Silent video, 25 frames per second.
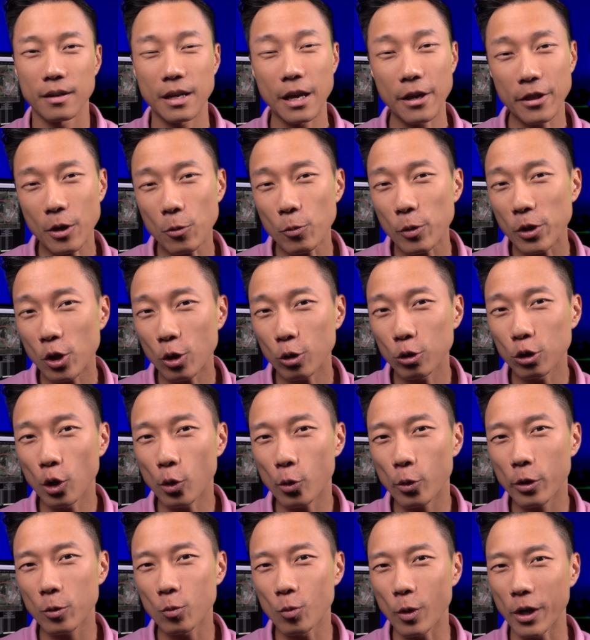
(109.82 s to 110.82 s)
Now that we know
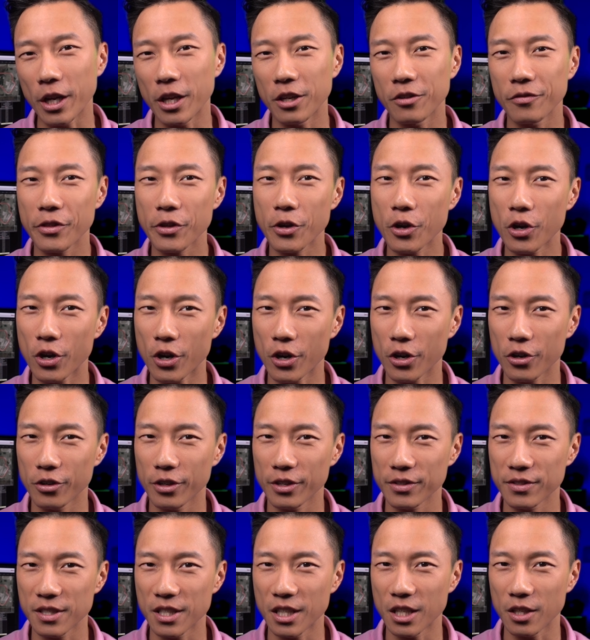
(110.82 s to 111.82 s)
lowering one end of the car
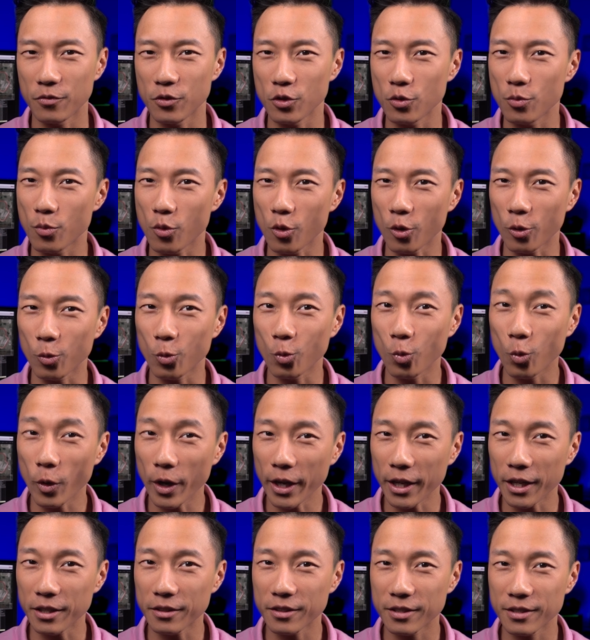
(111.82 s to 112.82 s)
doesn't give you more
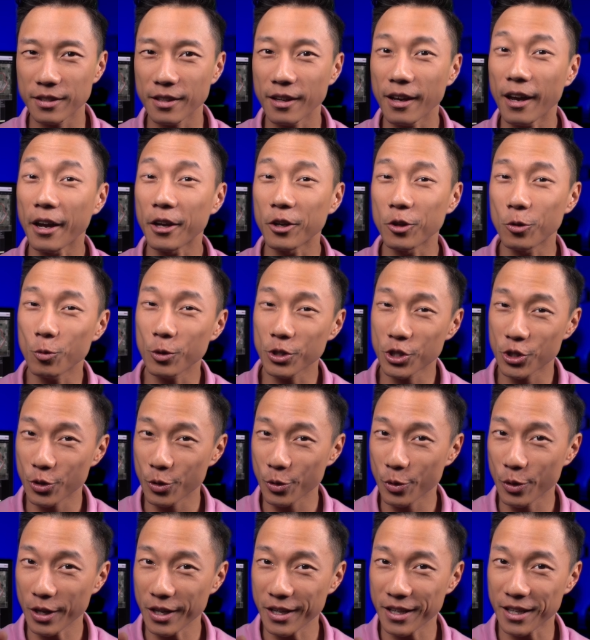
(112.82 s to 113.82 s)
weight, I know what you're
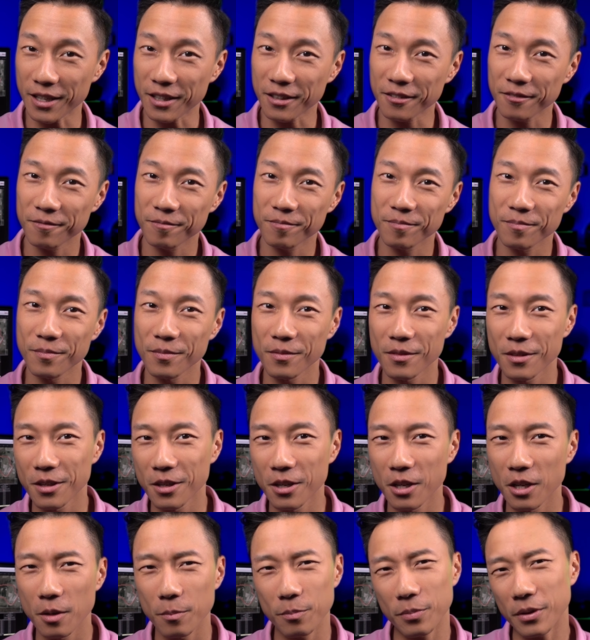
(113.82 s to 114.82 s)
thinking.
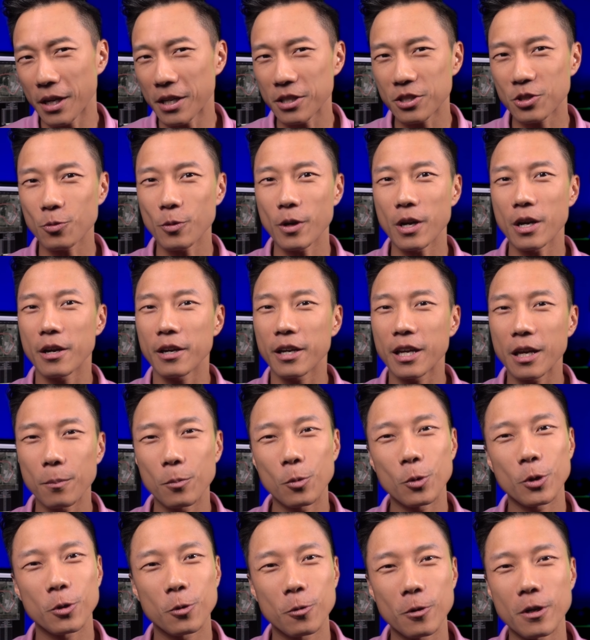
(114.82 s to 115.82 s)
But I swear I get
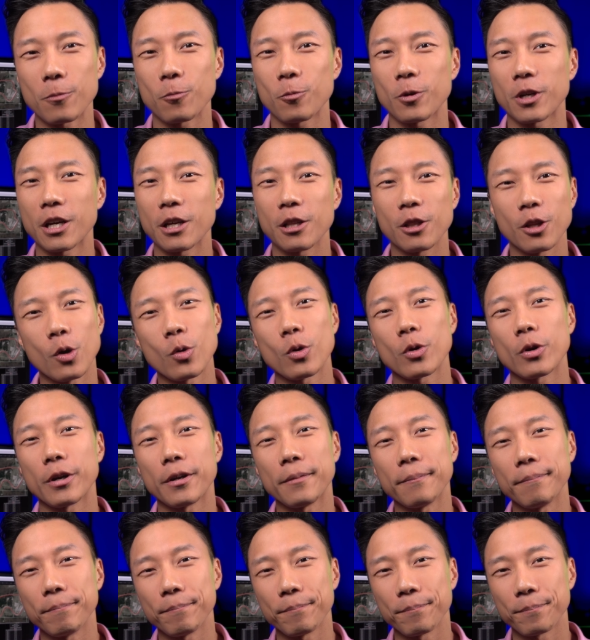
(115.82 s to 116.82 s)
more grip when I lower
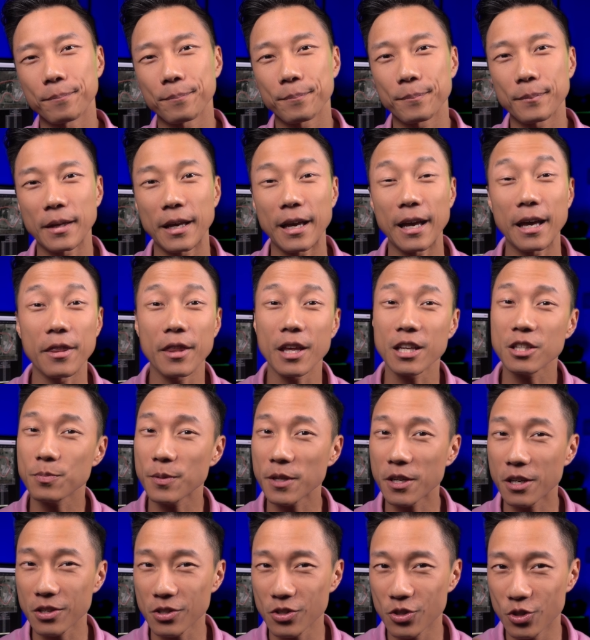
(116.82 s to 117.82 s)
it. And that's
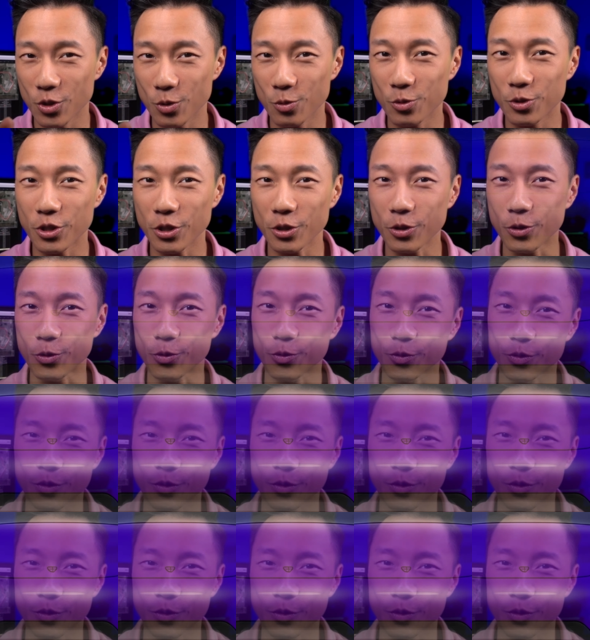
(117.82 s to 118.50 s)
because you do.